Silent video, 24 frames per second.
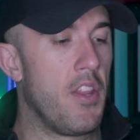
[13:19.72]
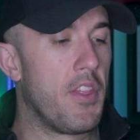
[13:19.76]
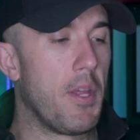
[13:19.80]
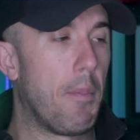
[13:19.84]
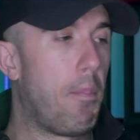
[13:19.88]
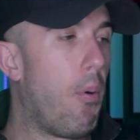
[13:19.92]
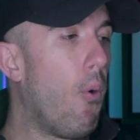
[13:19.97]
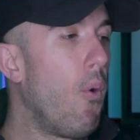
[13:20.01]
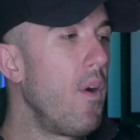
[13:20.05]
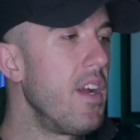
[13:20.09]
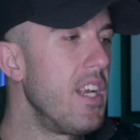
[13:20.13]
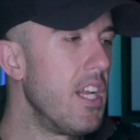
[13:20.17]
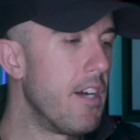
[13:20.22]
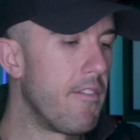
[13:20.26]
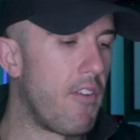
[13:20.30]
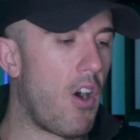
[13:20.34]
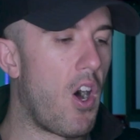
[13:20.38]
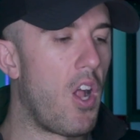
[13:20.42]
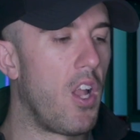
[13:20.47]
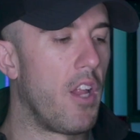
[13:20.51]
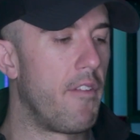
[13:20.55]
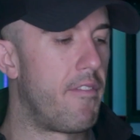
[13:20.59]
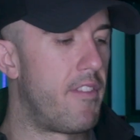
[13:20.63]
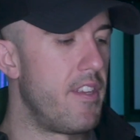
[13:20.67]
The point of
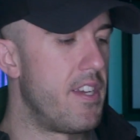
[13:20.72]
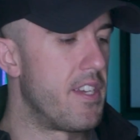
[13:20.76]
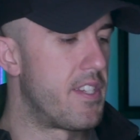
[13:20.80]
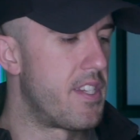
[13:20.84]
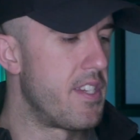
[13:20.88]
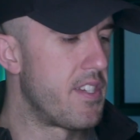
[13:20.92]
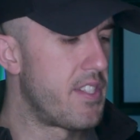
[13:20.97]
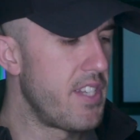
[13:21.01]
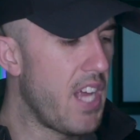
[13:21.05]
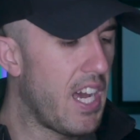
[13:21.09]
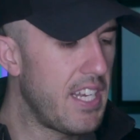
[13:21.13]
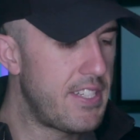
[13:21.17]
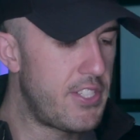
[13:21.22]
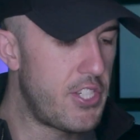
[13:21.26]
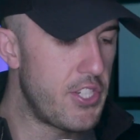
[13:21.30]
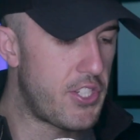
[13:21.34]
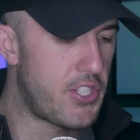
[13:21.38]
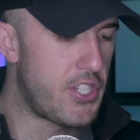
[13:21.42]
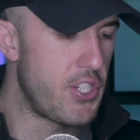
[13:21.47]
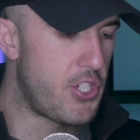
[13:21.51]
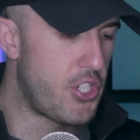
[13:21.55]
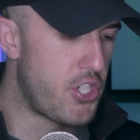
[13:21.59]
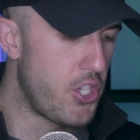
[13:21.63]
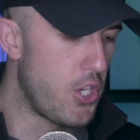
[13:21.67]
all of this is not
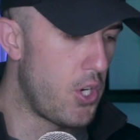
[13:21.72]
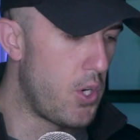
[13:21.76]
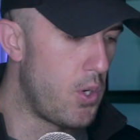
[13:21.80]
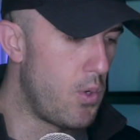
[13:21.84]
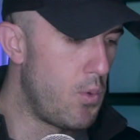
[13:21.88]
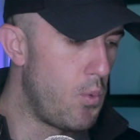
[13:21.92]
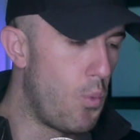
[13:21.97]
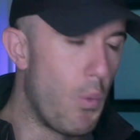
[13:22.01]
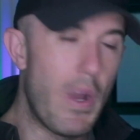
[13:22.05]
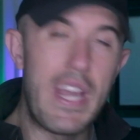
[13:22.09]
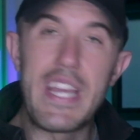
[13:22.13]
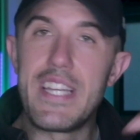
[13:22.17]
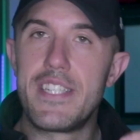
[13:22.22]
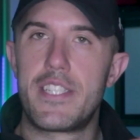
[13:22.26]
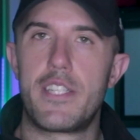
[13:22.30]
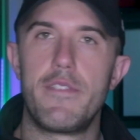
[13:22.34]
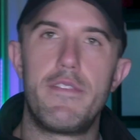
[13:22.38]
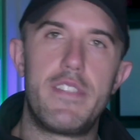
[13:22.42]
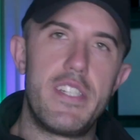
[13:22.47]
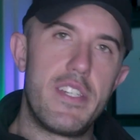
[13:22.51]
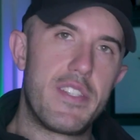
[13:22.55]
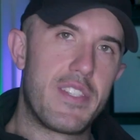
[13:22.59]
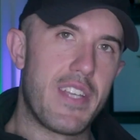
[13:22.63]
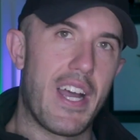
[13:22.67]
just to show
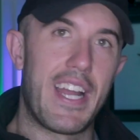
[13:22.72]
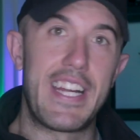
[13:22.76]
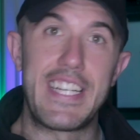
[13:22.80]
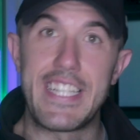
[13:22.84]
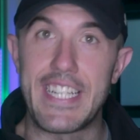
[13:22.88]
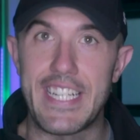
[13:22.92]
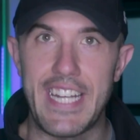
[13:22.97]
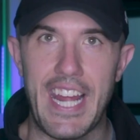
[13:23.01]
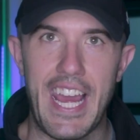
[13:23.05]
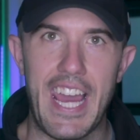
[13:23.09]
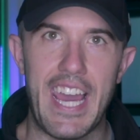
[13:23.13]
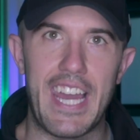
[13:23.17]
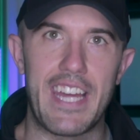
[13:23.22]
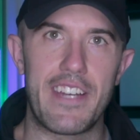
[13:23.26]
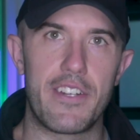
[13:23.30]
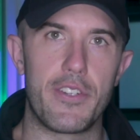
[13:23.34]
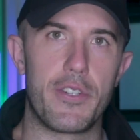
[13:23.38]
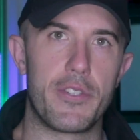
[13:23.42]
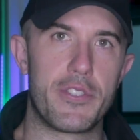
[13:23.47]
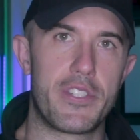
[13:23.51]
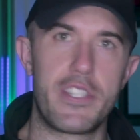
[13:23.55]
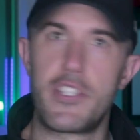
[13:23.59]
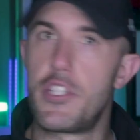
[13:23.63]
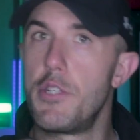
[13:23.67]
ways of designing
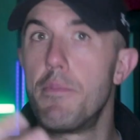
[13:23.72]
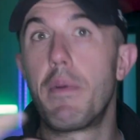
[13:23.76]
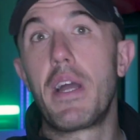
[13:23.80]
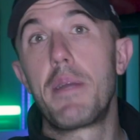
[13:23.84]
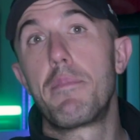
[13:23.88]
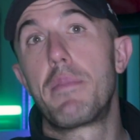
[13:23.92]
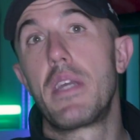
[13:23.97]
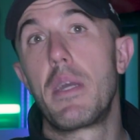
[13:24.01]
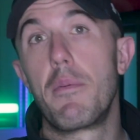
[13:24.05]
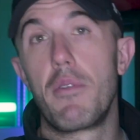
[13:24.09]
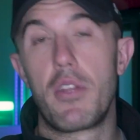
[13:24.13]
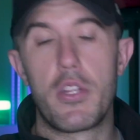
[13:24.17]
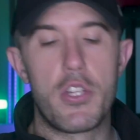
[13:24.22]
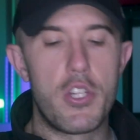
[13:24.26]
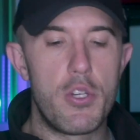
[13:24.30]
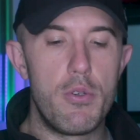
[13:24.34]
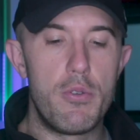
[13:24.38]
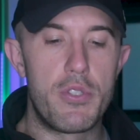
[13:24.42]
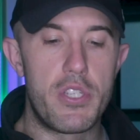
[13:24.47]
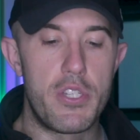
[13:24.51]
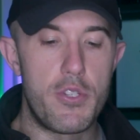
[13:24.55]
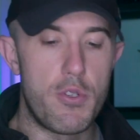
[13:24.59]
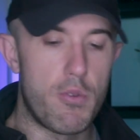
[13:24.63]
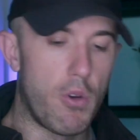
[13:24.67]
handles that you might be able to
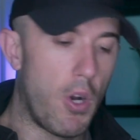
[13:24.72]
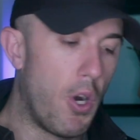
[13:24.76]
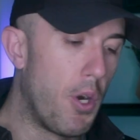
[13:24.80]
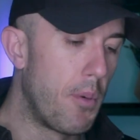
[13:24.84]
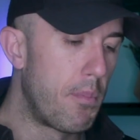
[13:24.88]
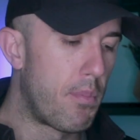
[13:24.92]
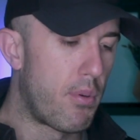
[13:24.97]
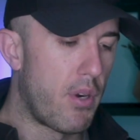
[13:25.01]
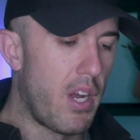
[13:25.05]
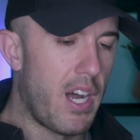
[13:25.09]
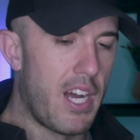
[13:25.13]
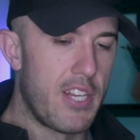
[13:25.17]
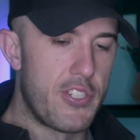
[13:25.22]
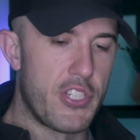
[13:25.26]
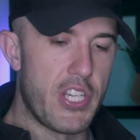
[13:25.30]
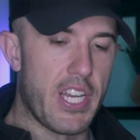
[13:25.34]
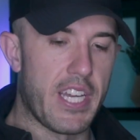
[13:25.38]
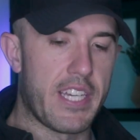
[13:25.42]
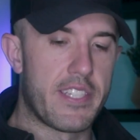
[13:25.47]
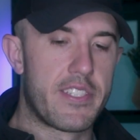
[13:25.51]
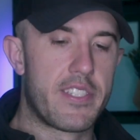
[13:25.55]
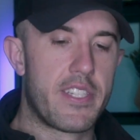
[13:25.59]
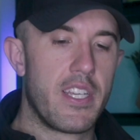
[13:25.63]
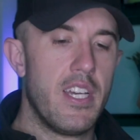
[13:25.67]
use in your own
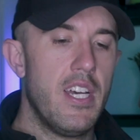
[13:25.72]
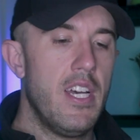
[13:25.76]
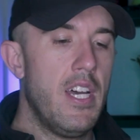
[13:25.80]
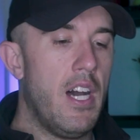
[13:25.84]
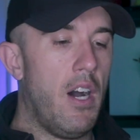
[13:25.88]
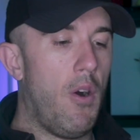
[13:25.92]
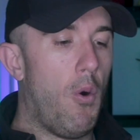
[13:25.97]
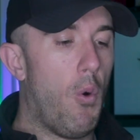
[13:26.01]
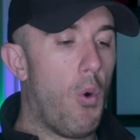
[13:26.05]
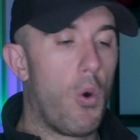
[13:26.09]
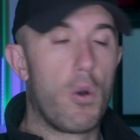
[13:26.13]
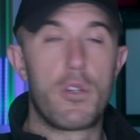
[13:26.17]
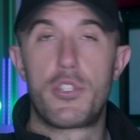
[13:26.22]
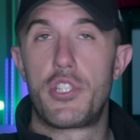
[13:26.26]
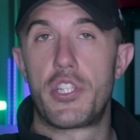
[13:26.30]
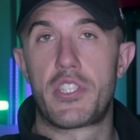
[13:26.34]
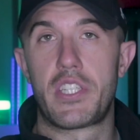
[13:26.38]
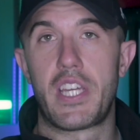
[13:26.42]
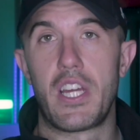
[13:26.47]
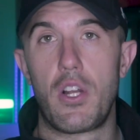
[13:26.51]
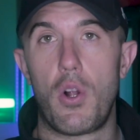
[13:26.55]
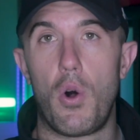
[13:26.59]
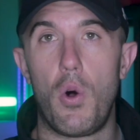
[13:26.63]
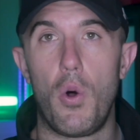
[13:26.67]
projects, or
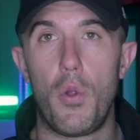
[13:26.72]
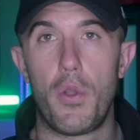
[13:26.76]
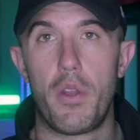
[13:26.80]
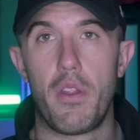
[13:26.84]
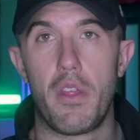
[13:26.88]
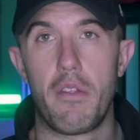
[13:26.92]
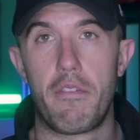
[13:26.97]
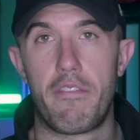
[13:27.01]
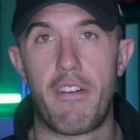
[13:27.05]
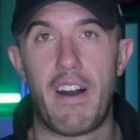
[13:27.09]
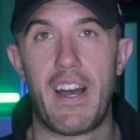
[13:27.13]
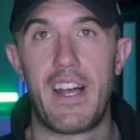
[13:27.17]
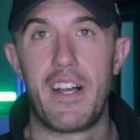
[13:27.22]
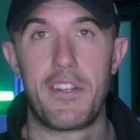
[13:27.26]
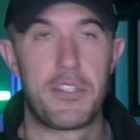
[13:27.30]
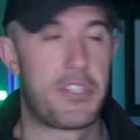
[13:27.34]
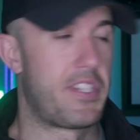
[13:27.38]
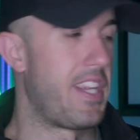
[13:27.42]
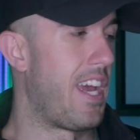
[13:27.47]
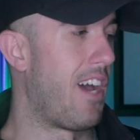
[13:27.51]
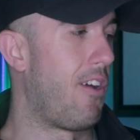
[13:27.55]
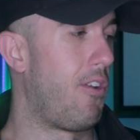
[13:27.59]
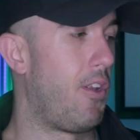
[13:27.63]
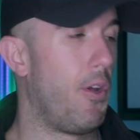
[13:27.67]
just get a hold of the
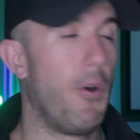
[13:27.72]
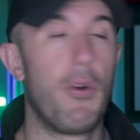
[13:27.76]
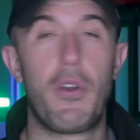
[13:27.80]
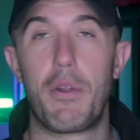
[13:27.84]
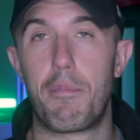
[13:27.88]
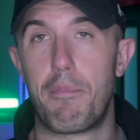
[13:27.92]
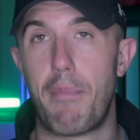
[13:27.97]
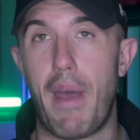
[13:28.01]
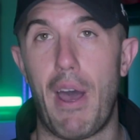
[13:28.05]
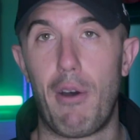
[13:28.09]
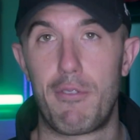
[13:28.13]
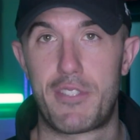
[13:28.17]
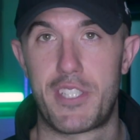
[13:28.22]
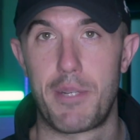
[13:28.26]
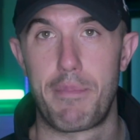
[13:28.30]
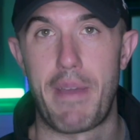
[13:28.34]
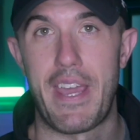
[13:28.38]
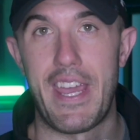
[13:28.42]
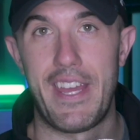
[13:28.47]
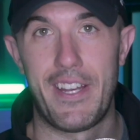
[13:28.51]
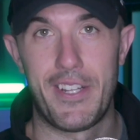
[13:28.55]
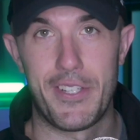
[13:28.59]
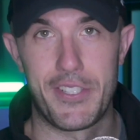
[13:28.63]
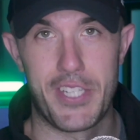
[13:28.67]
files, download and mount
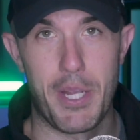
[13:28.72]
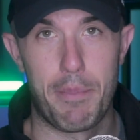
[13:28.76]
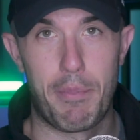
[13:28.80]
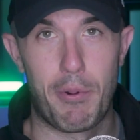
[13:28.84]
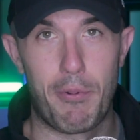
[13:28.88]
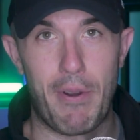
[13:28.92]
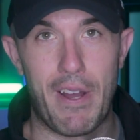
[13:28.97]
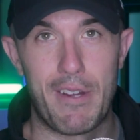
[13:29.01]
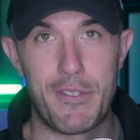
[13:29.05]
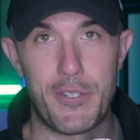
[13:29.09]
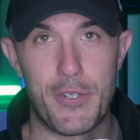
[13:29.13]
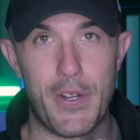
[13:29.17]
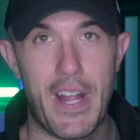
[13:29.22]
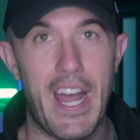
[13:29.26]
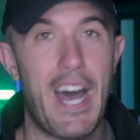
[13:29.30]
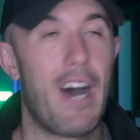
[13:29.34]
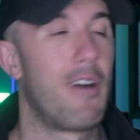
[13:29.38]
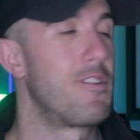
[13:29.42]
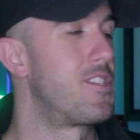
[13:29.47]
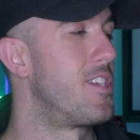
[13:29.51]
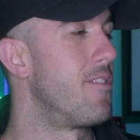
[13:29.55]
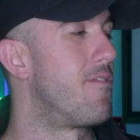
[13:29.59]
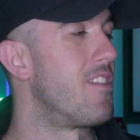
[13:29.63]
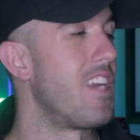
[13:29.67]
some handles up around your
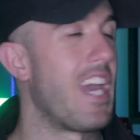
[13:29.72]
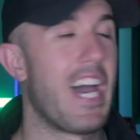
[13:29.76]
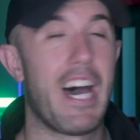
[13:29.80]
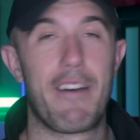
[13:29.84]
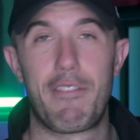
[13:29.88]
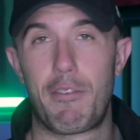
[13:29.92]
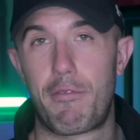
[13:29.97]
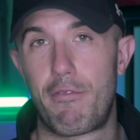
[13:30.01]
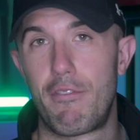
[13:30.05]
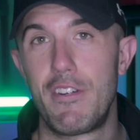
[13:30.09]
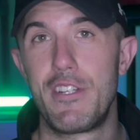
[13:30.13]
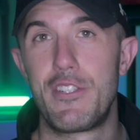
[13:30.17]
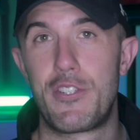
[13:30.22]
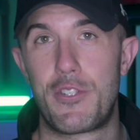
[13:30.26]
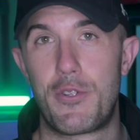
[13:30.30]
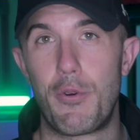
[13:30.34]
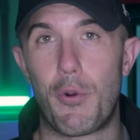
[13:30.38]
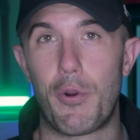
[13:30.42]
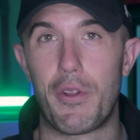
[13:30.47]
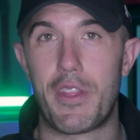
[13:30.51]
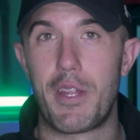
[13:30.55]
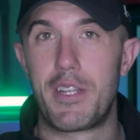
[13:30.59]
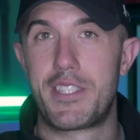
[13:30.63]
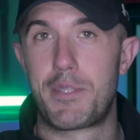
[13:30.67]
house if you have a fridge
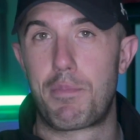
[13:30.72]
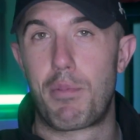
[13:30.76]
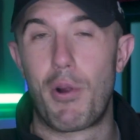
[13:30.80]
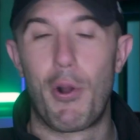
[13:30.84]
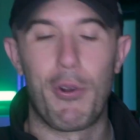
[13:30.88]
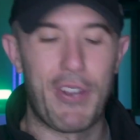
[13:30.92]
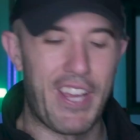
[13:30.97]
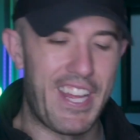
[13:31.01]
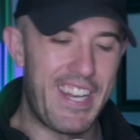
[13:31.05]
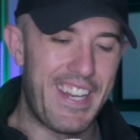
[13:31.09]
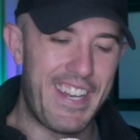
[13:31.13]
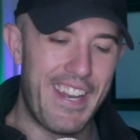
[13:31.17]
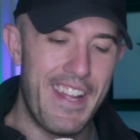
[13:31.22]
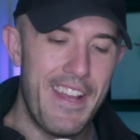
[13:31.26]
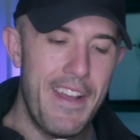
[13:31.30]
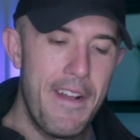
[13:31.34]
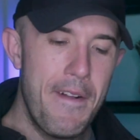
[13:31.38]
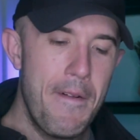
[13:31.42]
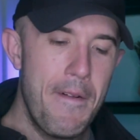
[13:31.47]
door that's broken.